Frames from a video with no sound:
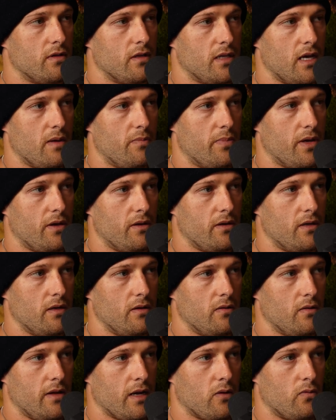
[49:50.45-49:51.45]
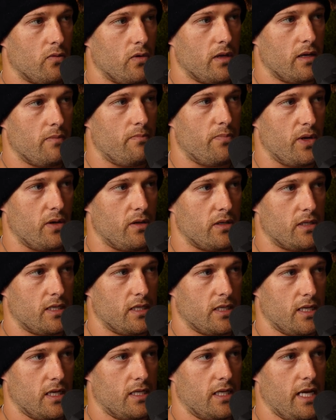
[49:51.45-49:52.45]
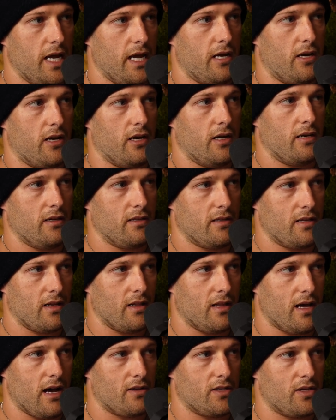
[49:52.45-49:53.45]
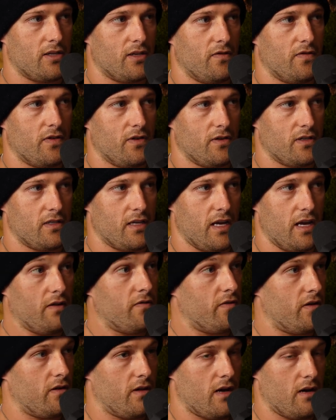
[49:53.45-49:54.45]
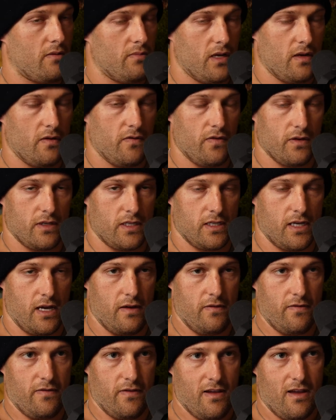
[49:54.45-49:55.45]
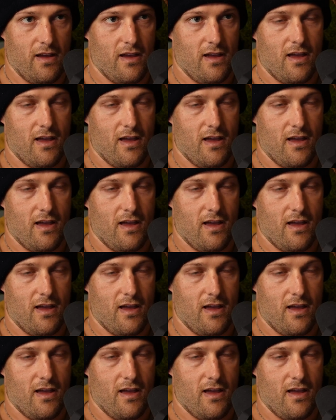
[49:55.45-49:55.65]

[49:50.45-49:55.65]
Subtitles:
that they build like really builds this container that allows you to feel safe, or allowed me to feel safe,